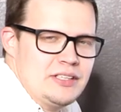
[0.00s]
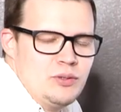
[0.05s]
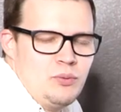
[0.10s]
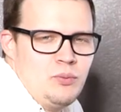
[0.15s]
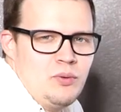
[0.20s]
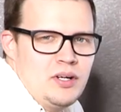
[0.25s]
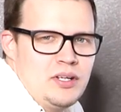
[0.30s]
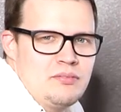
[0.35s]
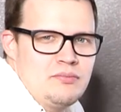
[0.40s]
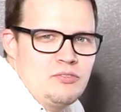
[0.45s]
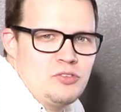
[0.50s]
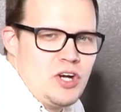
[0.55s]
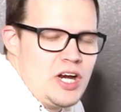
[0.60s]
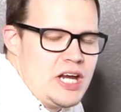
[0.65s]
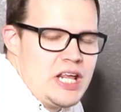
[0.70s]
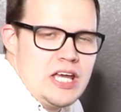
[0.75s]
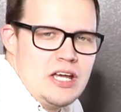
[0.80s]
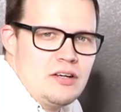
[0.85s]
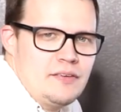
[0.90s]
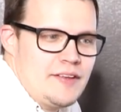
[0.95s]
into one
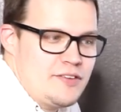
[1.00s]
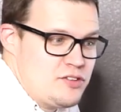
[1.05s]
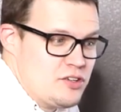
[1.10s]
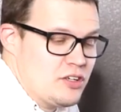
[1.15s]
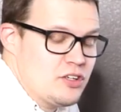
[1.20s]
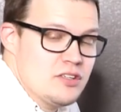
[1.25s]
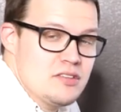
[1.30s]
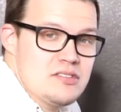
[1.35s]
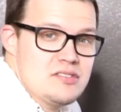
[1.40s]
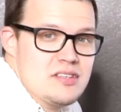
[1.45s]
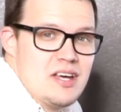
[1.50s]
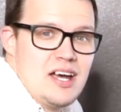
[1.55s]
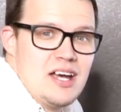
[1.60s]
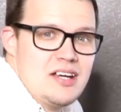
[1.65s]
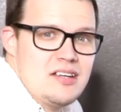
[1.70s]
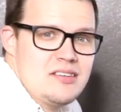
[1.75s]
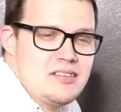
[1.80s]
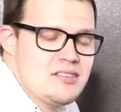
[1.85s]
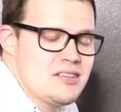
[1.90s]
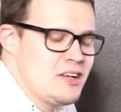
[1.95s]
radio. That's a good
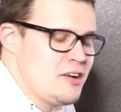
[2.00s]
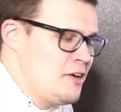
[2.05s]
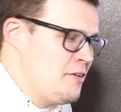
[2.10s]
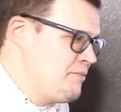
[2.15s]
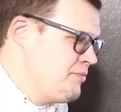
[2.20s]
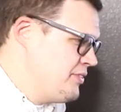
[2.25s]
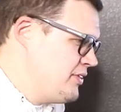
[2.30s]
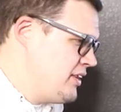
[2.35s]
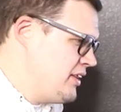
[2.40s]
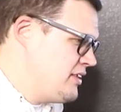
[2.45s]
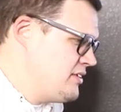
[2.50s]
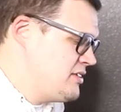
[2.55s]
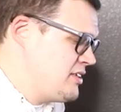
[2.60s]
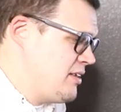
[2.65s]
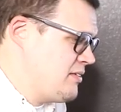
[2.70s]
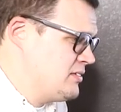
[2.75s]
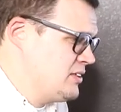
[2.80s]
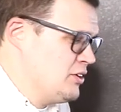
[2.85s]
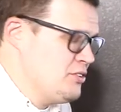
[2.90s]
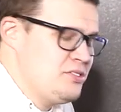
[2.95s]
size. The
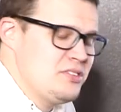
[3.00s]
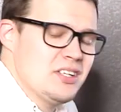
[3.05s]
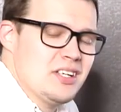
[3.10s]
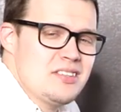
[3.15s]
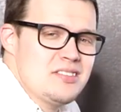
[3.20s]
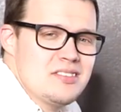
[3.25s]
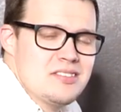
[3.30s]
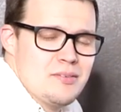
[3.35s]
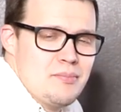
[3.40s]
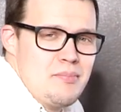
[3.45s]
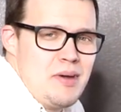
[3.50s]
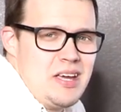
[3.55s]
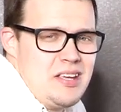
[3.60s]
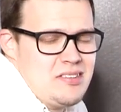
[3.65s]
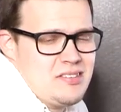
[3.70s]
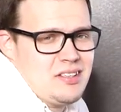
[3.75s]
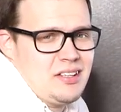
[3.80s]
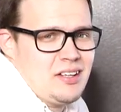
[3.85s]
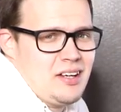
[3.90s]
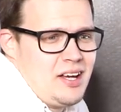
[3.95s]
706 is
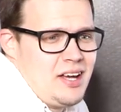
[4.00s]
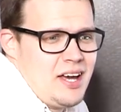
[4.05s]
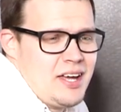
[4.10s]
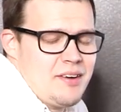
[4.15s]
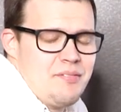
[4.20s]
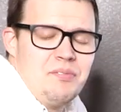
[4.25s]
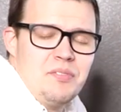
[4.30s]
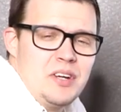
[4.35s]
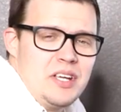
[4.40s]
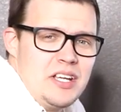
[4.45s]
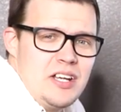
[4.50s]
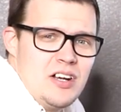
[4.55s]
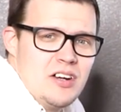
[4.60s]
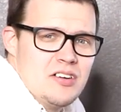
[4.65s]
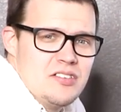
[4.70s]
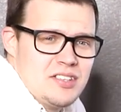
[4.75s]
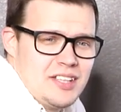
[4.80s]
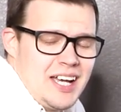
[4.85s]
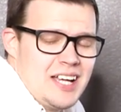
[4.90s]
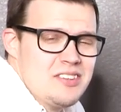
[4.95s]
amazing. I had it for
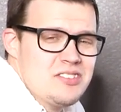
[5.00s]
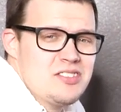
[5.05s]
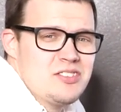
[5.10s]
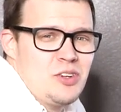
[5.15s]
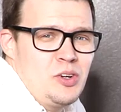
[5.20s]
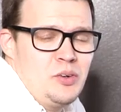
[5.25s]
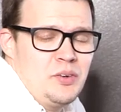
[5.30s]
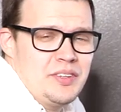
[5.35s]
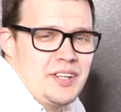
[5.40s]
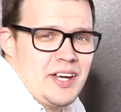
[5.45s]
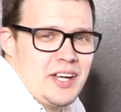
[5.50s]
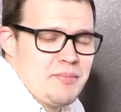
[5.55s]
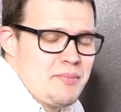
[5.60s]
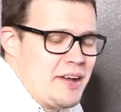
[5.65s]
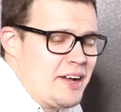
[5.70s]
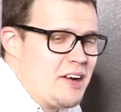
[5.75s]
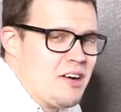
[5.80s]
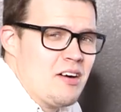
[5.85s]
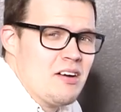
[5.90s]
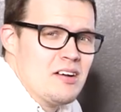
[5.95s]
years. It got stolen out of
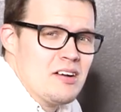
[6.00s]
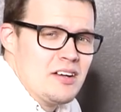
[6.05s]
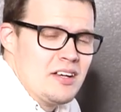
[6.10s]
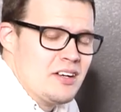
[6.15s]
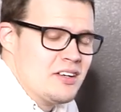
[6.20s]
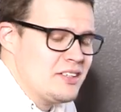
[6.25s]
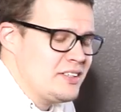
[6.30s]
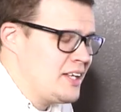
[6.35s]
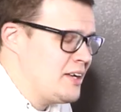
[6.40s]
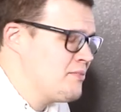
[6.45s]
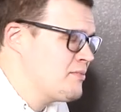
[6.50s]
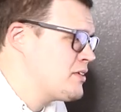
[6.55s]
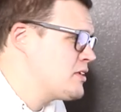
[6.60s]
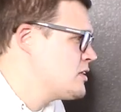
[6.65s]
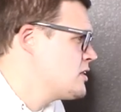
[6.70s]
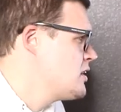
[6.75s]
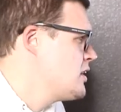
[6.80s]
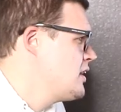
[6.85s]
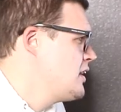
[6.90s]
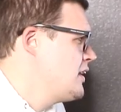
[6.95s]
my car here in
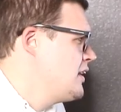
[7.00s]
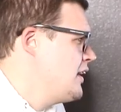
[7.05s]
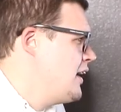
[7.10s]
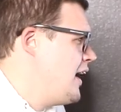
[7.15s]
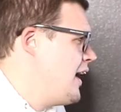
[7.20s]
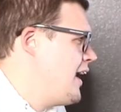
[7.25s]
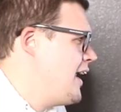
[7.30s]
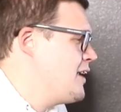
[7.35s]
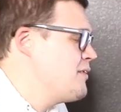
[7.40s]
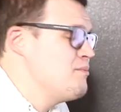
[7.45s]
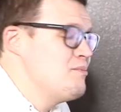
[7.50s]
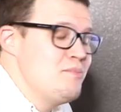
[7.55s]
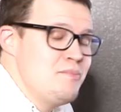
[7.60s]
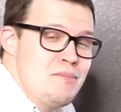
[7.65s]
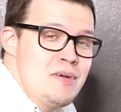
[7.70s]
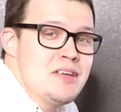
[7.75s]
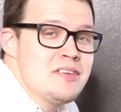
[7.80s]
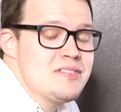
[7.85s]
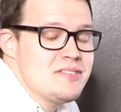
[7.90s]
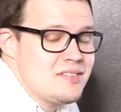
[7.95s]
Denver. I
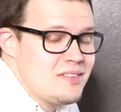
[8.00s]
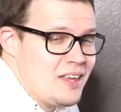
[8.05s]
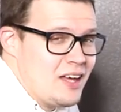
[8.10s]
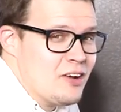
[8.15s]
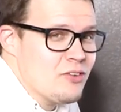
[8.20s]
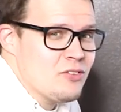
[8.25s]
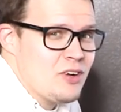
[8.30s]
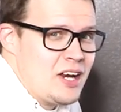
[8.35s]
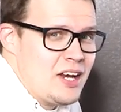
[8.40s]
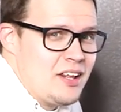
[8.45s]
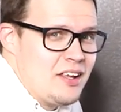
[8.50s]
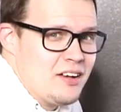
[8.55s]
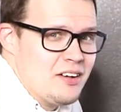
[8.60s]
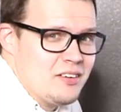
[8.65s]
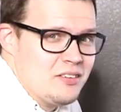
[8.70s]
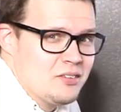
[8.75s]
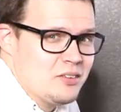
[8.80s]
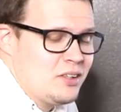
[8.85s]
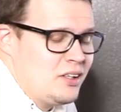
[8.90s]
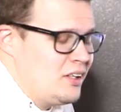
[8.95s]
miss that
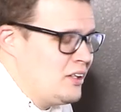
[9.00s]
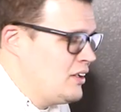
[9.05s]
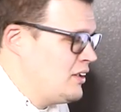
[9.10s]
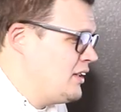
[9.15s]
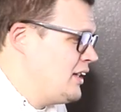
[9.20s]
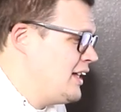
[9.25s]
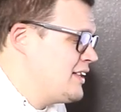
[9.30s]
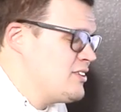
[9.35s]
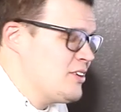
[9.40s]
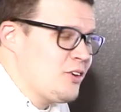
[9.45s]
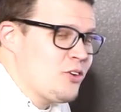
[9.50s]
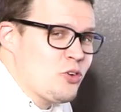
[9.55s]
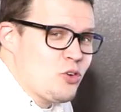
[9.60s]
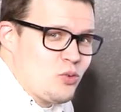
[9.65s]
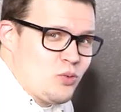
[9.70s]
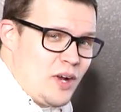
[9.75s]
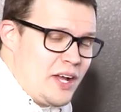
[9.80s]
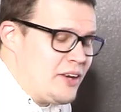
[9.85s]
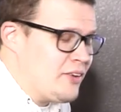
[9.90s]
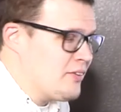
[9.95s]
radio. It's a
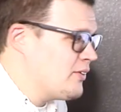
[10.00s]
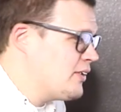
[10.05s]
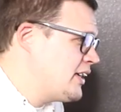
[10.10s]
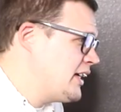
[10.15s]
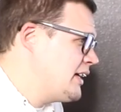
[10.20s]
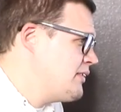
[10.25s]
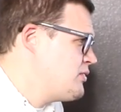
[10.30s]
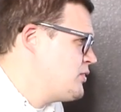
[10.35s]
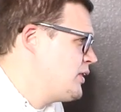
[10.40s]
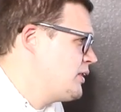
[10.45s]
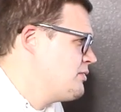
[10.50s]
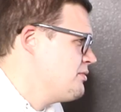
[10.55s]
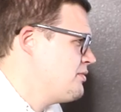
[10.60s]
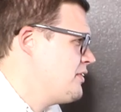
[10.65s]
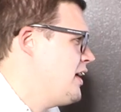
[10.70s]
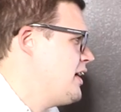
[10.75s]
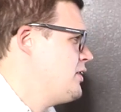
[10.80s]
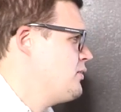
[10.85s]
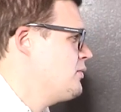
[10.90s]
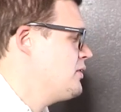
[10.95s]
great rig if you can
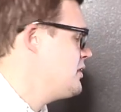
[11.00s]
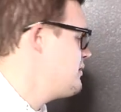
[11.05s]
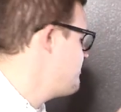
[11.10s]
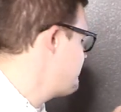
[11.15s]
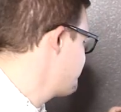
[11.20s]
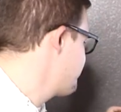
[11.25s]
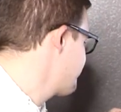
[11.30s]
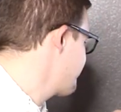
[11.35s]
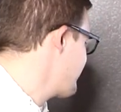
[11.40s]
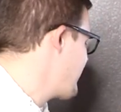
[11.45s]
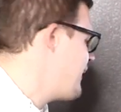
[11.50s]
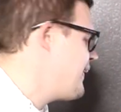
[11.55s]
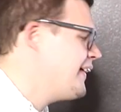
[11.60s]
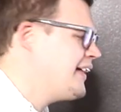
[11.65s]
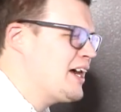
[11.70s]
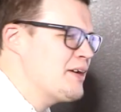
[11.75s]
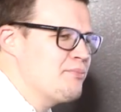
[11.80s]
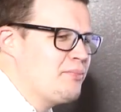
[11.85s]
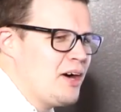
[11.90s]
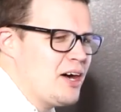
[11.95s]
find one. I
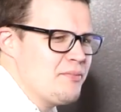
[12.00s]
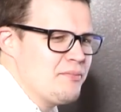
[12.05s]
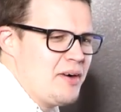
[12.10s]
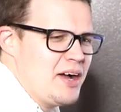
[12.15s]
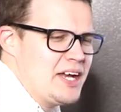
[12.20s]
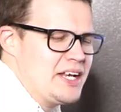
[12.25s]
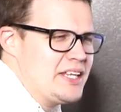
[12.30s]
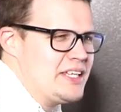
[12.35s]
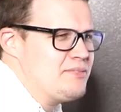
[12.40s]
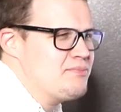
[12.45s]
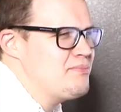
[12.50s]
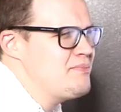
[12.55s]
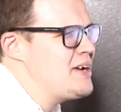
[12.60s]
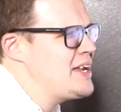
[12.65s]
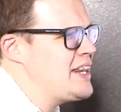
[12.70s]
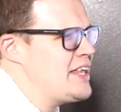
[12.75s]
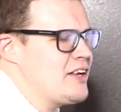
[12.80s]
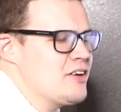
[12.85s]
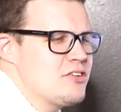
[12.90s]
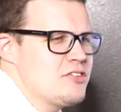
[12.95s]
think I bought mine
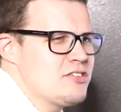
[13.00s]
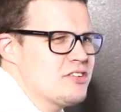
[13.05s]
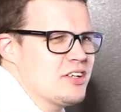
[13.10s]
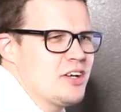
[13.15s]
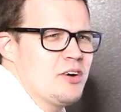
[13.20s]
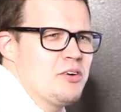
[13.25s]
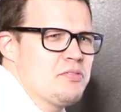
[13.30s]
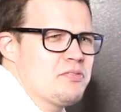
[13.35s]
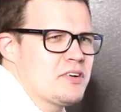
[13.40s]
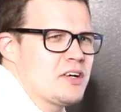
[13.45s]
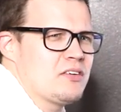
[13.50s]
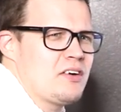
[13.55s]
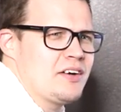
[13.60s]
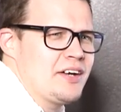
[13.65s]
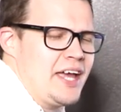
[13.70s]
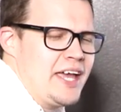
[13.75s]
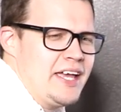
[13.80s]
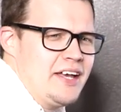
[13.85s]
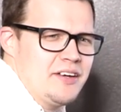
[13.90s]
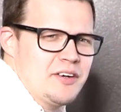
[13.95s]
many years ago for
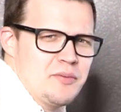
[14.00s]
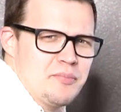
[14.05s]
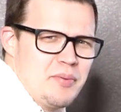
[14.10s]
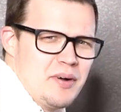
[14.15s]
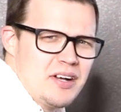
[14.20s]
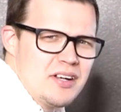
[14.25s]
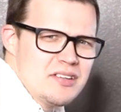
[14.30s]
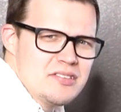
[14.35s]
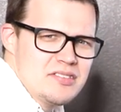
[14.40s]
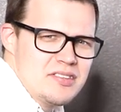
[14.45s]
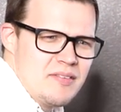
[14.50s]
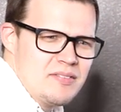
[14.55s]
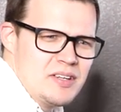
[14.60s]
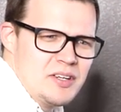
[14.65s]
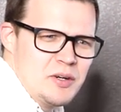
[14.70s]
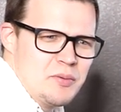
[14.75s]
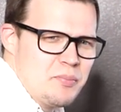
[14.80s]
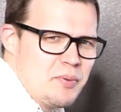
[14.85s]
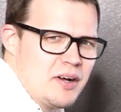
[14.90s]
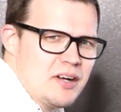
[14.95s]
around 800 bucks,
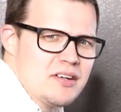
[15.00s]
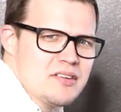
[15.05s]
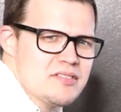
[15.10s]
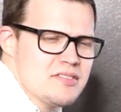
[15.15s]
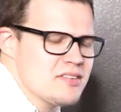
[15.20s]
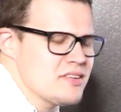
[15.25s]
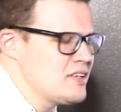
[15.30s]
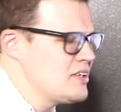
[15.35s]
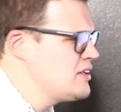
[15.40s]
700 bucks.